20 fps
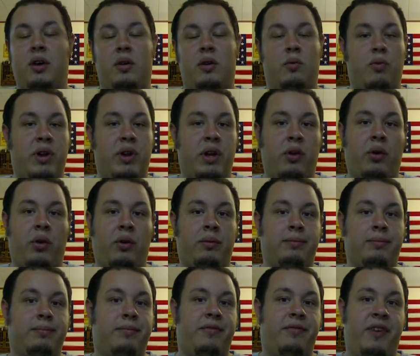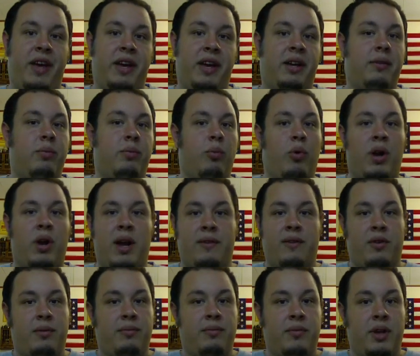real, fake,
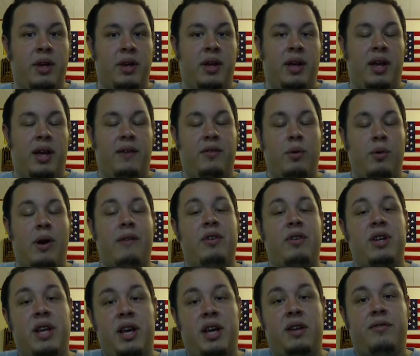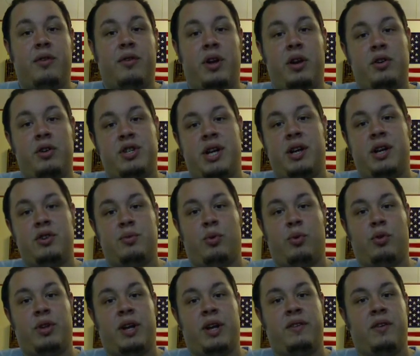whatever, if you have a need for
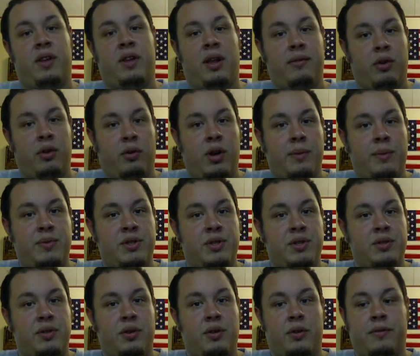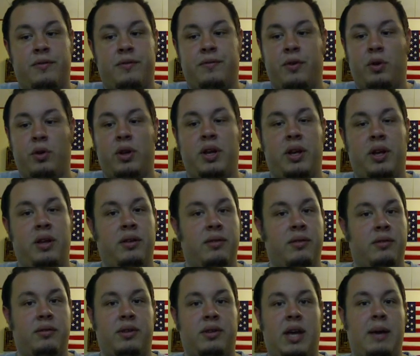interchangeable 1911 grips, you're fully
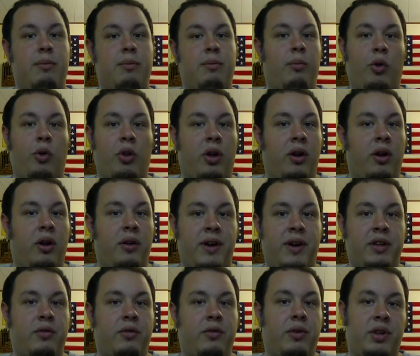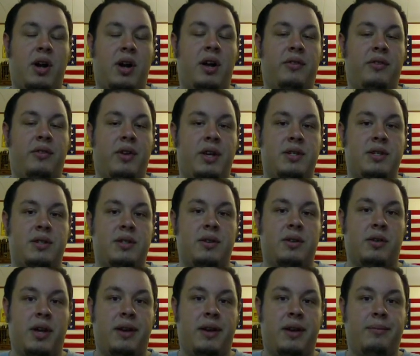capable of entering the contest,
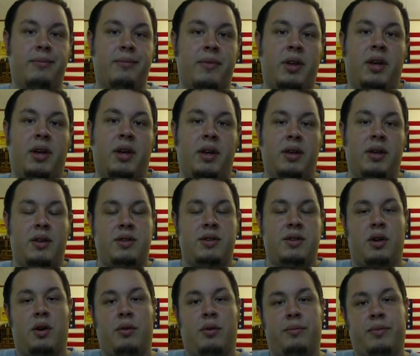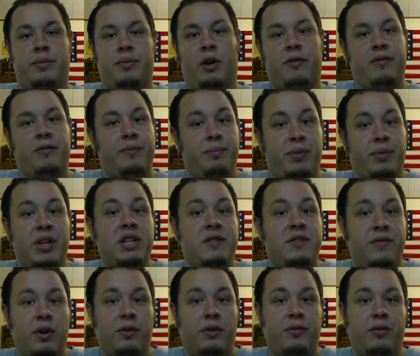okay? So, you know, please
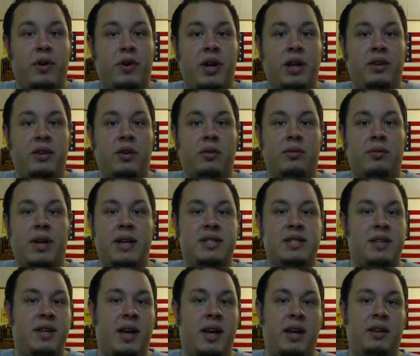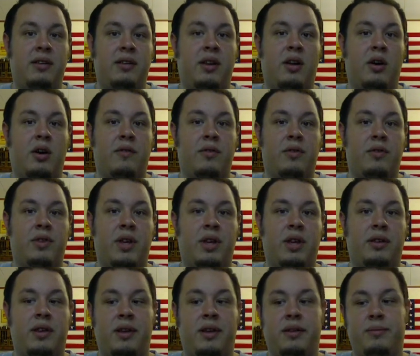feel free. Don't hesitate, you know, if you
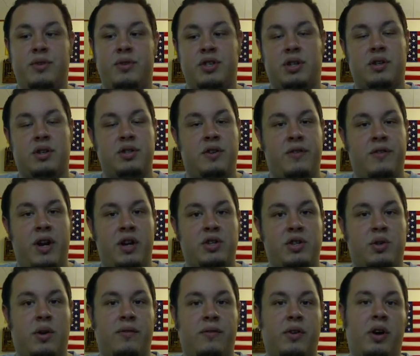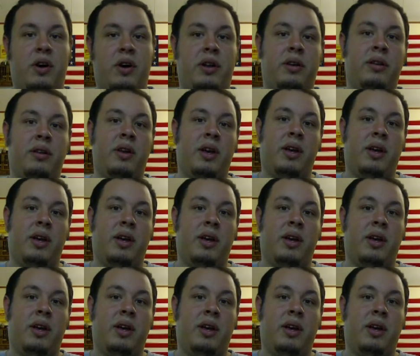think that just because you have an airsoft gun,